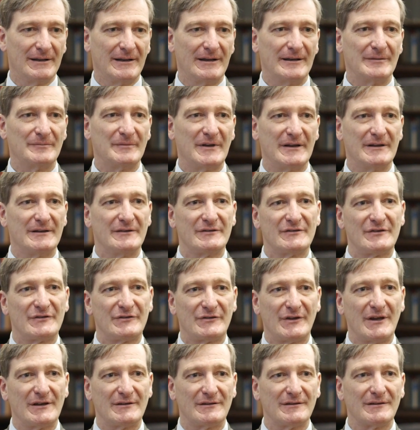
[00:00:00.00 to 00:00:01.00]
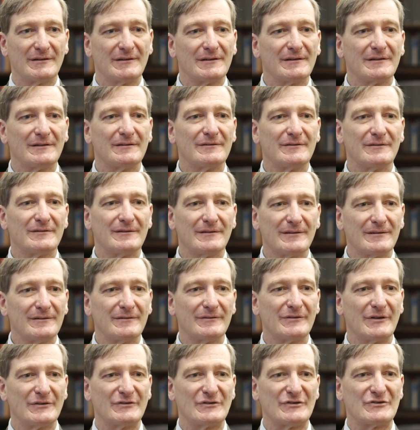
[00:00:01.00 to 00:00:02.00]
It means that
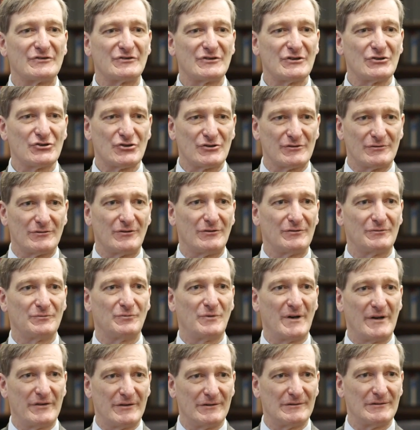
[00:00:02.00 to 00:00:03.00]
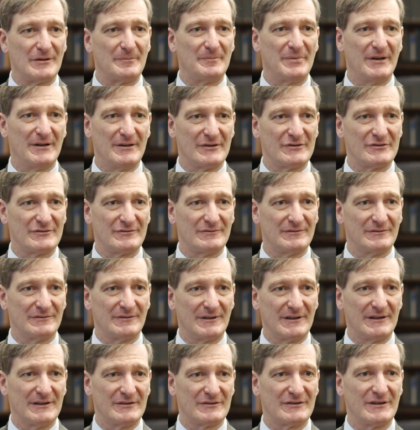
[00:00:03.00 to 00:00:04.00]
the decision on whether a person
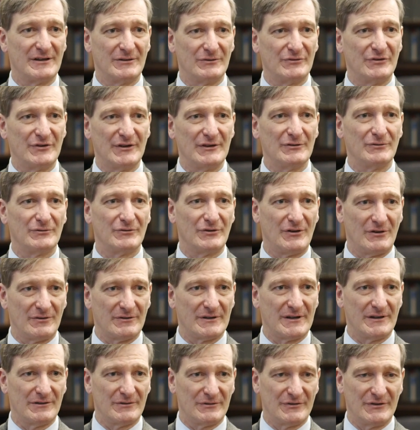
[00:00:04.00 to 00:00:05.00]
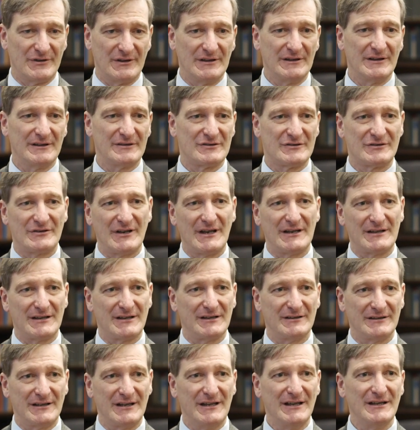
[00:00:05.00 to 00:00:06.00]
is guilty or not guilty is
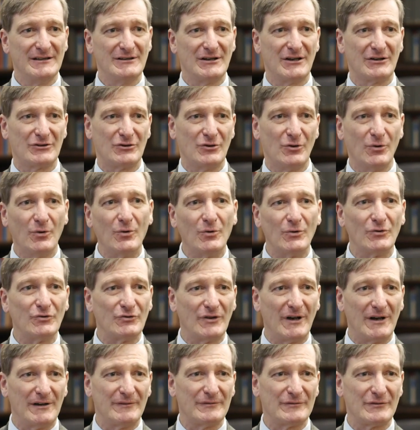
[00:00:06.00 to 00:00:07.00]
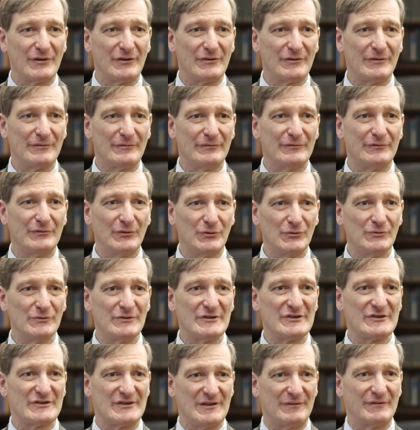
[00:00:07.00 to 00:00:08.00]
taken in a court after the
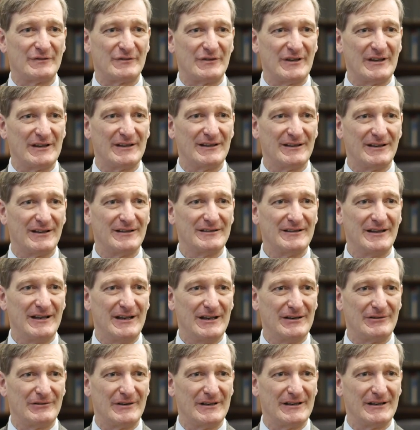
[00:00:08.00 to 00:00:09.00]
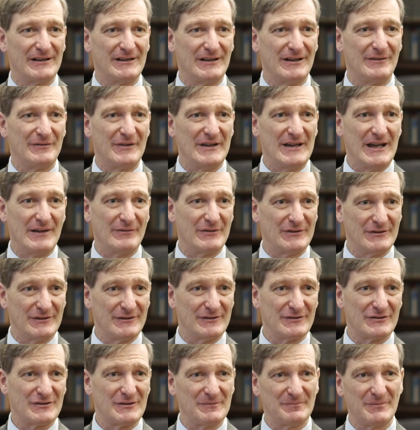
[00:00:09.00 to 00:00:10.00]
full sifting and hearing of the
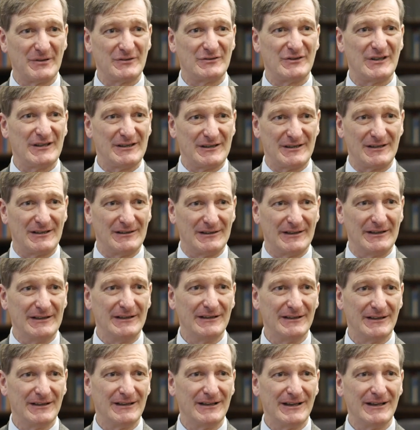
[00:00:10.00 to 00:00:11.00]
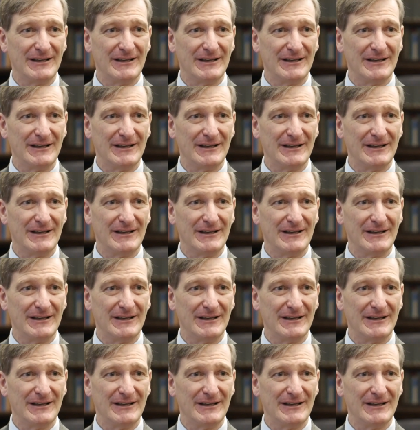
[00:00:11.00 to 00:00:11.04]
evidence, and particularly